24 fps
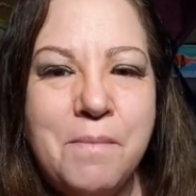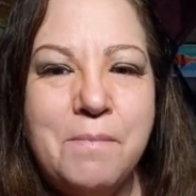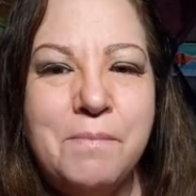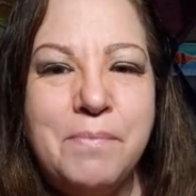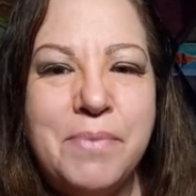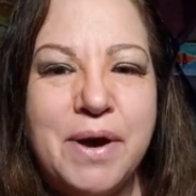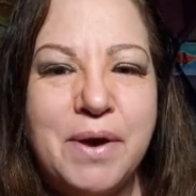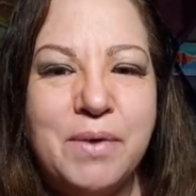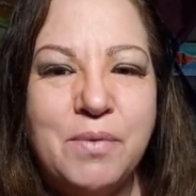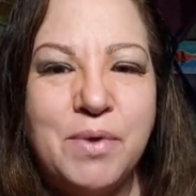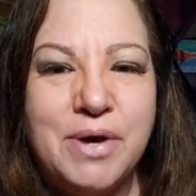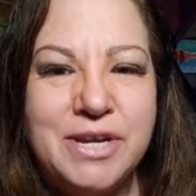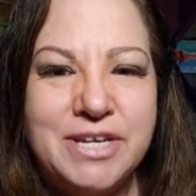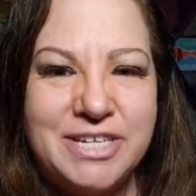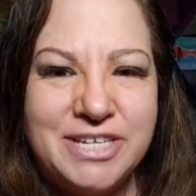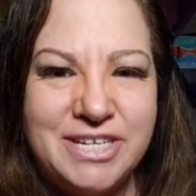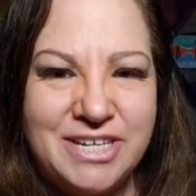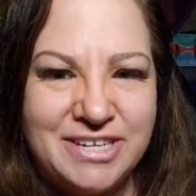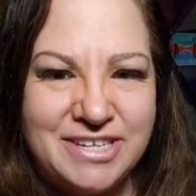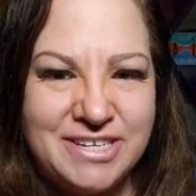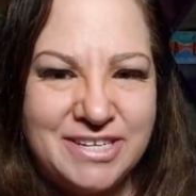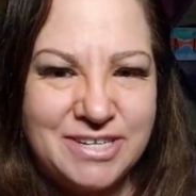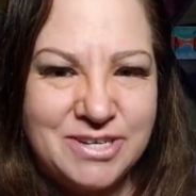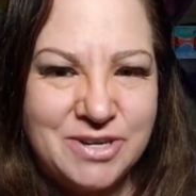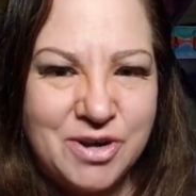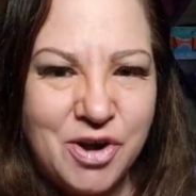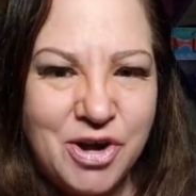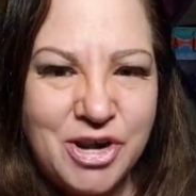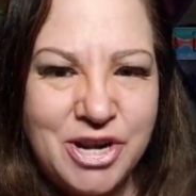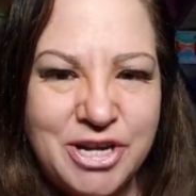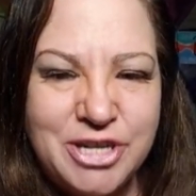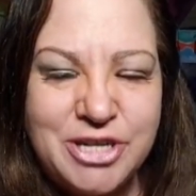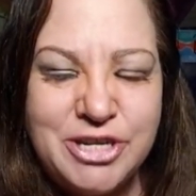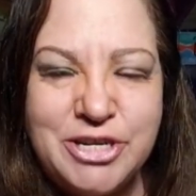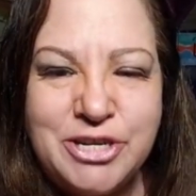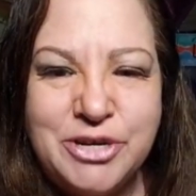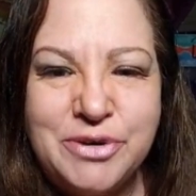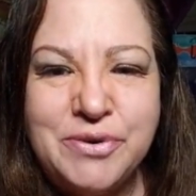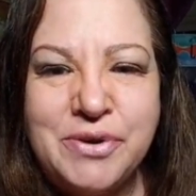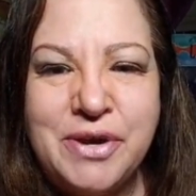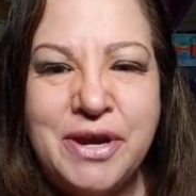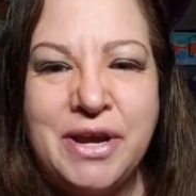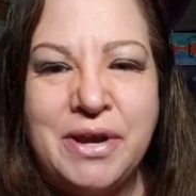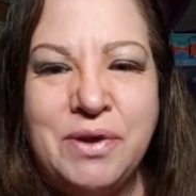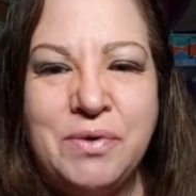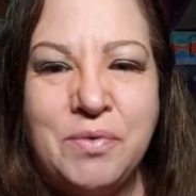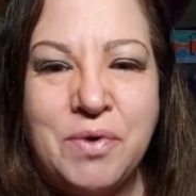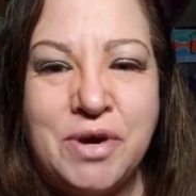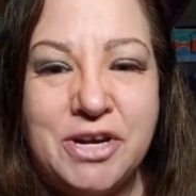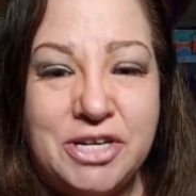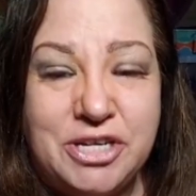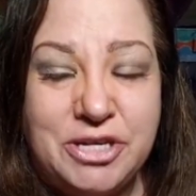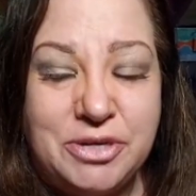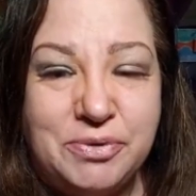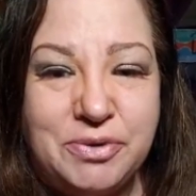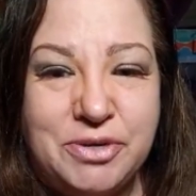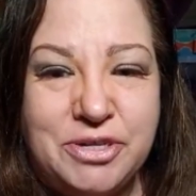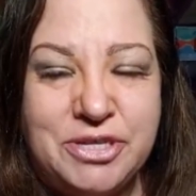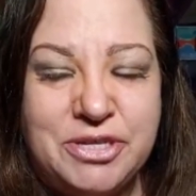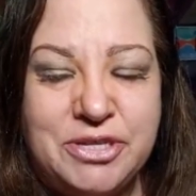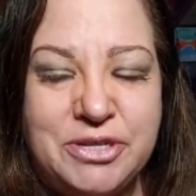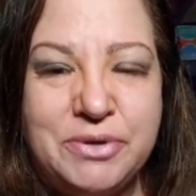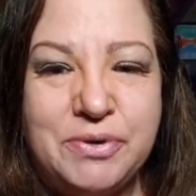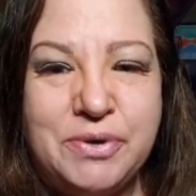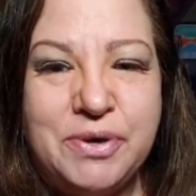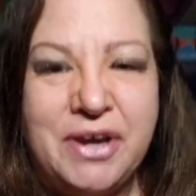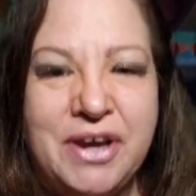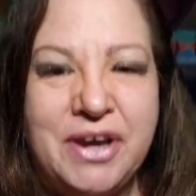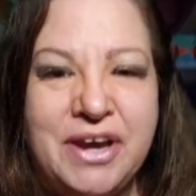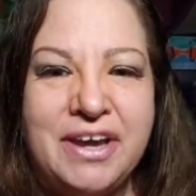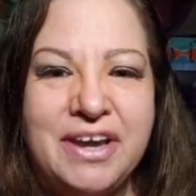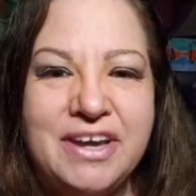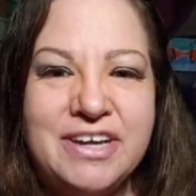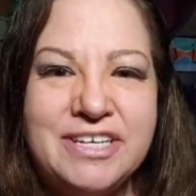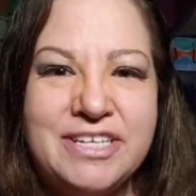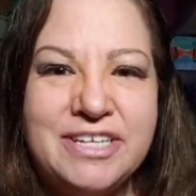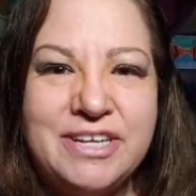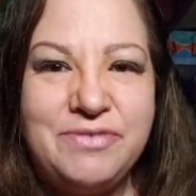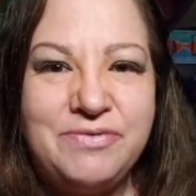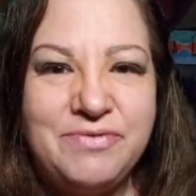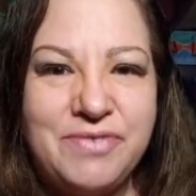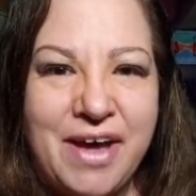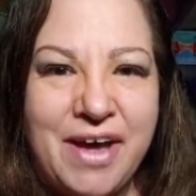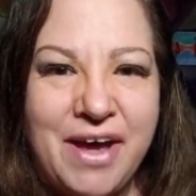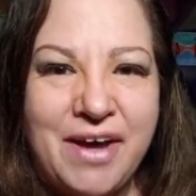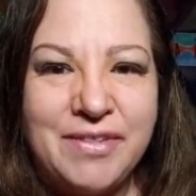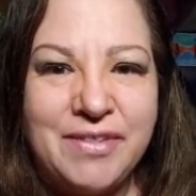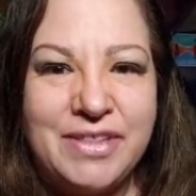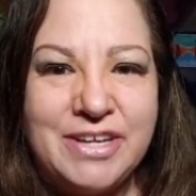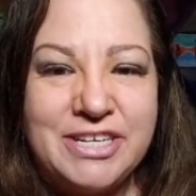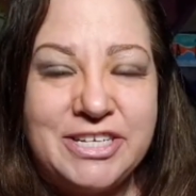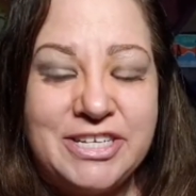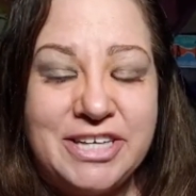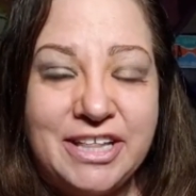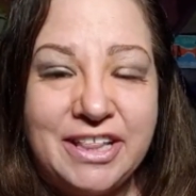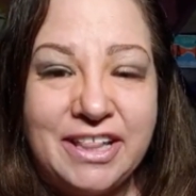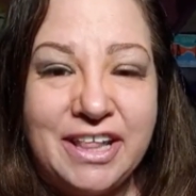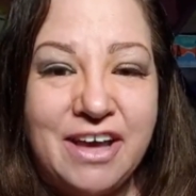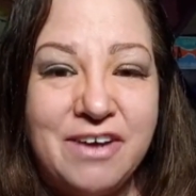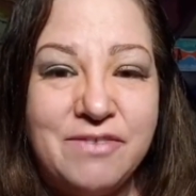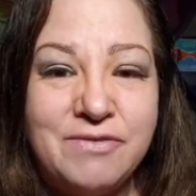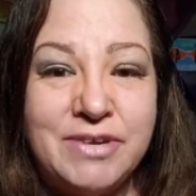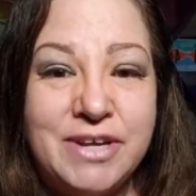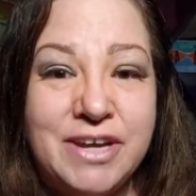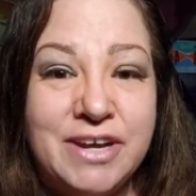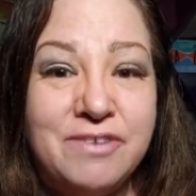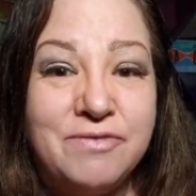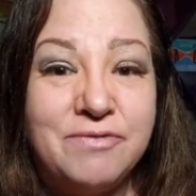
But when she started doing what she was doing, she found that she loved it.